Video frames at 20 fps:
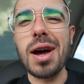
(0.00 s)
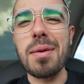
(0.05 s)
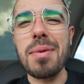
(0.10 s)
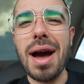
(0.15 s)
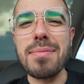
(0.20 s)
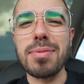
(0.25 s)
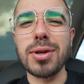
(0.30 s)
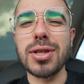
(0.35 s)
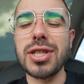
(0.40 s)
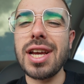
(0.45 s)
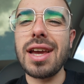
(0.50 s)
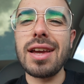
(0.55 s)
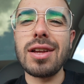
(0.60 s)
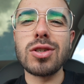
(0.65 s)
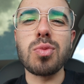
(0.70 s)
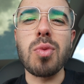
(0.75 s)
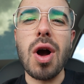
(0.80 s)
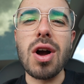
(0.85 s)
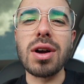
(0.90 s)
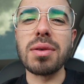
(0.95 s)
up,
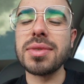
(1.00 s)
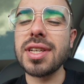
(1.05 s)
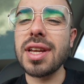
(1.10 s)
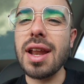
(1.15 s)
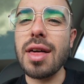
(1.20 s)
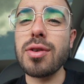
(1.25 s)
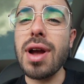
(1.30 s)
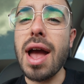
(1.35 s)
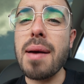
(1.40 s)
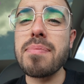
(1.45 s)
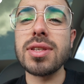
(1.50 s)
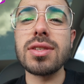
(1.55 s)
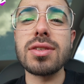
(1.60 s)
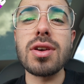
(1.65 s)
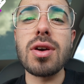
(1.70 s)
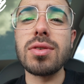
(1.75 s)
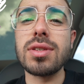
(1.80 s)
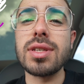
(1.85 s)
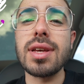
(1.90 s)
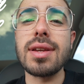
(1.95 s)
Hyperchange? Welcome to another
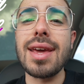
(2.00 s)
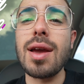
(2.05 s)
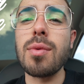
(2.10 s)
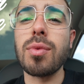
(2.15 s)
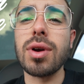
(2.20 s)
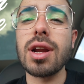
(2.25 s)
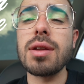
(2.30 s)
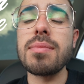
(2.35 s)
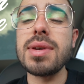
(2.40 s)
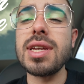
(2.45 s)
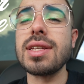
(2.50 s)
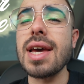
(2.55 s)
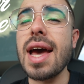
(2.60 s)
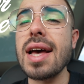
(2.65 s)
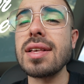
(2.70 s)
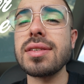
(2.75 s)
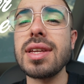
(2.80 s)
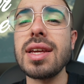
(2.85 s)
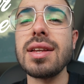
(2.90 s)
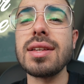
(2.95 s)
episode. Today we're going to be
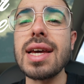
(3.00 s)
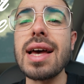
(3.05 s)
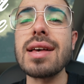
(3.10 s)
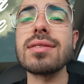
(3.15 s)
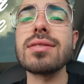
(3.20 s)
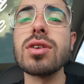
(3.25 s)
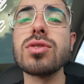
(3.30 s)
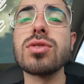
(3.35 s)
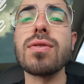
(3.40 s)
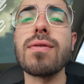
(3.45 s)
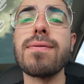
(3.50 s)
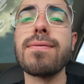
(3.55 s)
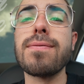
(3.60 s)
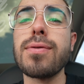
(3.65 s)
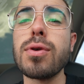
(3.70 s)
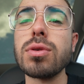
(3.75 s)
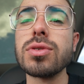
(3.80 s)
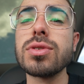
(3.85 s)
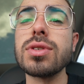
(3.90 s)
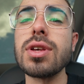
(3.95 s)
testing Tesla's
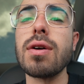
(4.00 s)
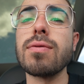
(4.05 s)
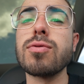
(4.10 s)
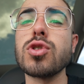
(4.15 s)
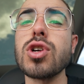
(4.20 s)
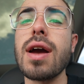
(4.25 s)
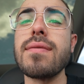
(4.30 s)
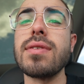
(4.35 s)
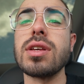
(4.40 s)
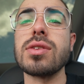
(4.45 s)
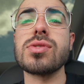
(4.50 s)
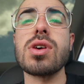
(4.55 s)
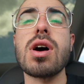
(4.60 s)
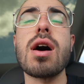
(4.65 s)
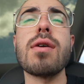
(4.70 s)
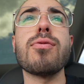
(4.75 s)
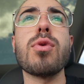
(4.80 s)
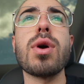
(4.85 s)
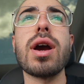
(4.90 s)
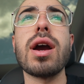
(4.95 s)
full self-driving
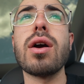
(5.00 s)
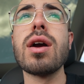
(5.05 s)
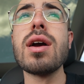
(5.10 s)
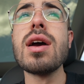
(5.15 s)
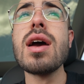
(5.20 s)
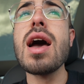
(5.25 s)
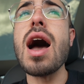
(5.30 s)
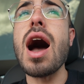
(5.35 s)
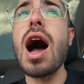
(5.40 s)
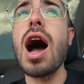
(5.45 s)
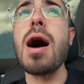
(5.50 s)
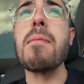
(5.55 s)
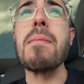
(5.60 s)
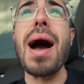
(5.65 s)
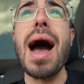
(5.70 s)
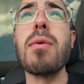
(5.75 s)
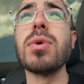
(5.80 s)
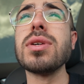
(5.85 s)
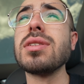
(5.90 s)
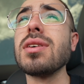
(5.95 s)
software. Um,
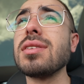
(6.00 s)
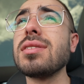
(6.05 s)
I was a